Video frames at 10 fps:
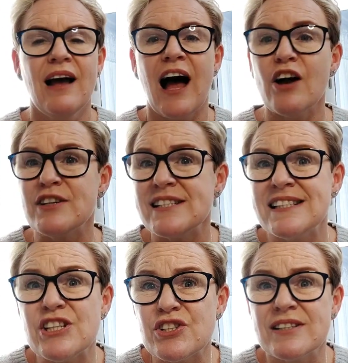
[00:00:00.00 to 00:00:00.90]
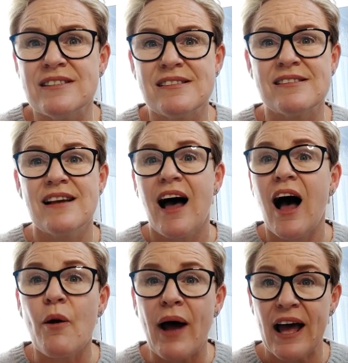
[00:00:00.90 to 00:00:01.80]
our decisions,
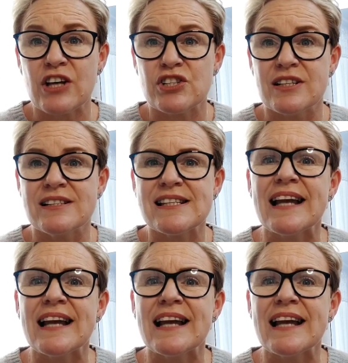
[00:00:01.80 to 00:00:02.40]
our actions,